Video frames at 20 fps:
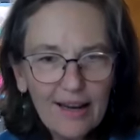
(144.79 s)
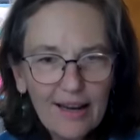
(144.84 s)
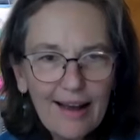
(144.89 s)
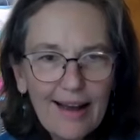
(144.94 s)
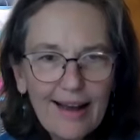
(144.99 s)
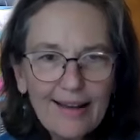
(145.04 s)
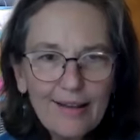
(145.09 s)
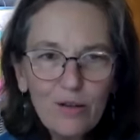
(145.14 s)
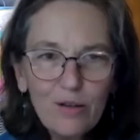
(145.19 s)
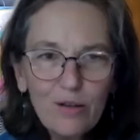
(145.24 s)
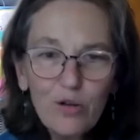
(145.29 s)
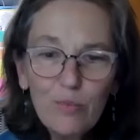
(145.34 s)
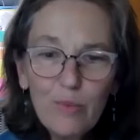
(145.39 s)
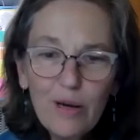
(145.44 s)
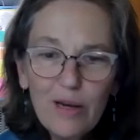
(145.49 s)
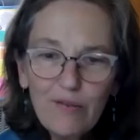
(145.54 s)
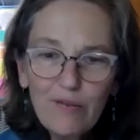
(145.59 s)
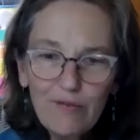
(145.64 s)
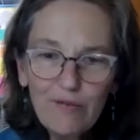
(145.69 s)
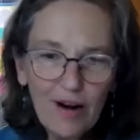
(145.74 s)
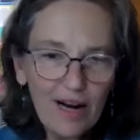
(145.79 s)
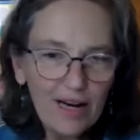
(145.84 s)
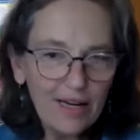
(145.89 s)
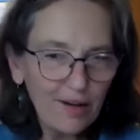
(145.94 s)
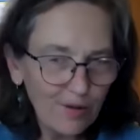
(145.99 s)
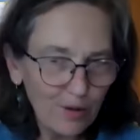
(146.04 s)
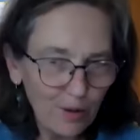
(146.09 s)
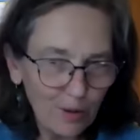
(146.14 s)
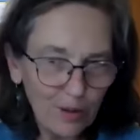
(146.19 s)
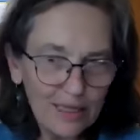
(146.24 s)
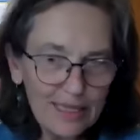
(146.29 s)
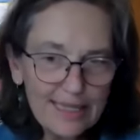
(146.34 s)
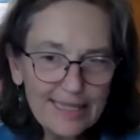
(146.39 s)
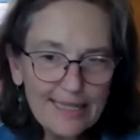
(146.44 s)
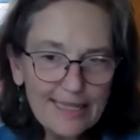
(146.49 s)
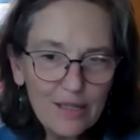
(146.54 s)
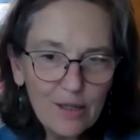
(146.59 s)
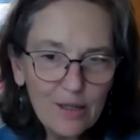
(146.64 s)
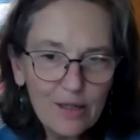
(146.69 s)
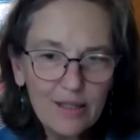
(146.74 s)
And you may find, if you're
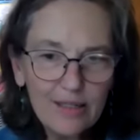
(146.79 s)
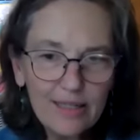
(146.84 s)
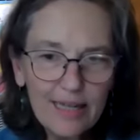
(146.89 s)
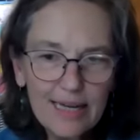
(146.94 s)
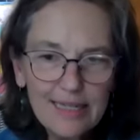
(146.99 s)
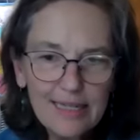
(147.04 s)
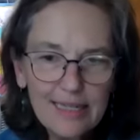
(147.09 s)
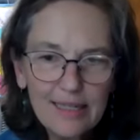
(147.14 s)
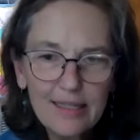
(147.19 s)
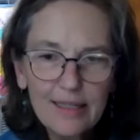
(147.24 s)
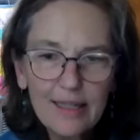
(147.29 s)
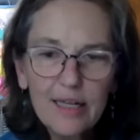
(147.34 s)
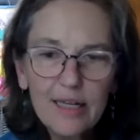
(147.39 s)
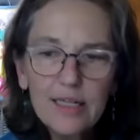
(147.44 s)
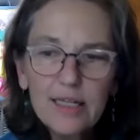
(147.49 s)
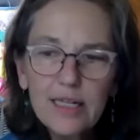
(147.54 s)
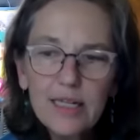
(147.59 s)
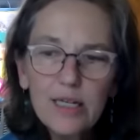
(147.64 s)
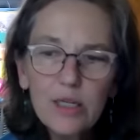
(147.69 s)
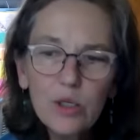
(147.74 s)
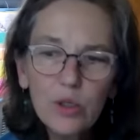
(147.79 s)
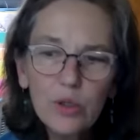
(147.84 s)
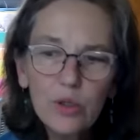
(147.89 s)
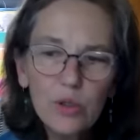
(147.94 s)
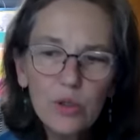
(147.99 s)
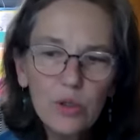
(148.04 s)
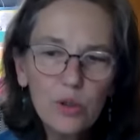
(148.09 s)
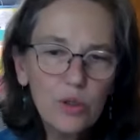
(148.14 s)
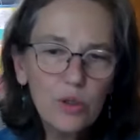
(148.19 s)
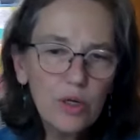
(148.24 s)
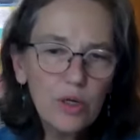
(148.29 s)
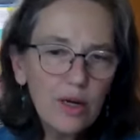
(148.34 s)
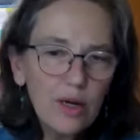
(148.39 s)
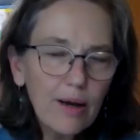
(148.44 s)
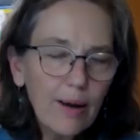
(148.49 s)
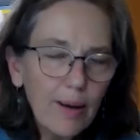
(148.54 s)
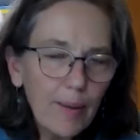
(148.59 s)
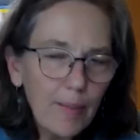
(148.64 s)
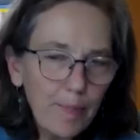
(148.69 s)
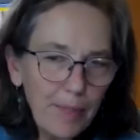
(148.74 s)
listening to the lesson, that teachers
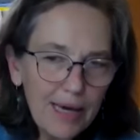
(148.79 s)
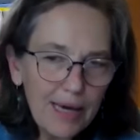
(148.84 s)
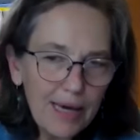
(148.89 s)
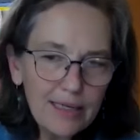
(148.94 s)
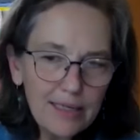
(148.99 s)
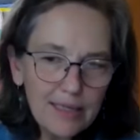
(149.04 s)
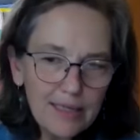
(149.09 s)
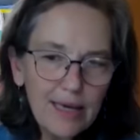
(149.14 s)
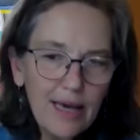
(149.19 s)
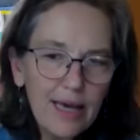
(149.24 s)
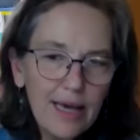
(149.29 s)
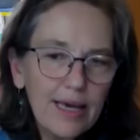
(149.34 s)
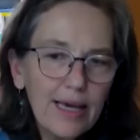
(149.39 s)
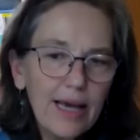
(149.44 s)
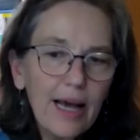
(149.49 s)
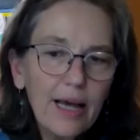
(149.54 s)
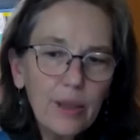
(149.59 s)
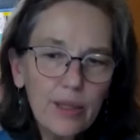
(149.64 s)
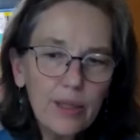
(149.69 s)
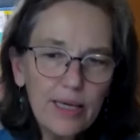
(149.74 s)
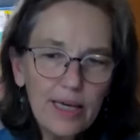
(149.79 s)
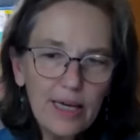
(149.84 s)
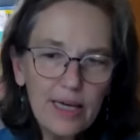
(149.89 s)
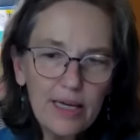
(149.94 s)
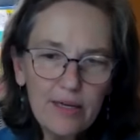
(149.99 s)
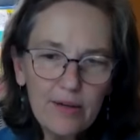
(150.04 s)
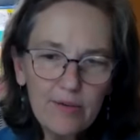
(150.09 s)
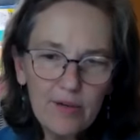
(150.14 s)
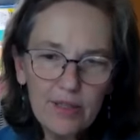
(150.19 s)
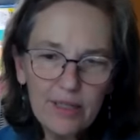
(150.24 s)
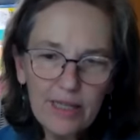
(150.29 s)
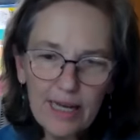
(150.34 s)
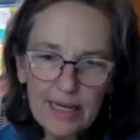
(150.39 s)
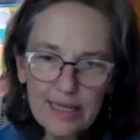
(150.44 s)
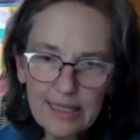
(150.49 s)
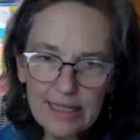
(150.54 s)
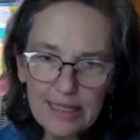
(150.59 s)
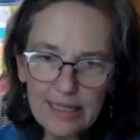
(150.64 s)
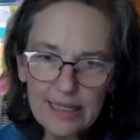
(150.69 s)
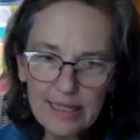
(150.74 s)
may say at the end of the
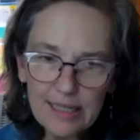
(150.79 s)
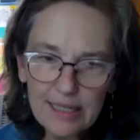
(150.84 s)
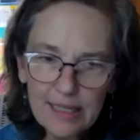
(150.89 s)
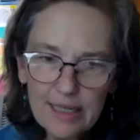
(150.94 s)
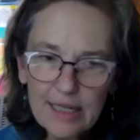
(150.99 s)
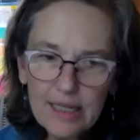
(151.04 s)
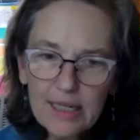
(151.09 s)
lesson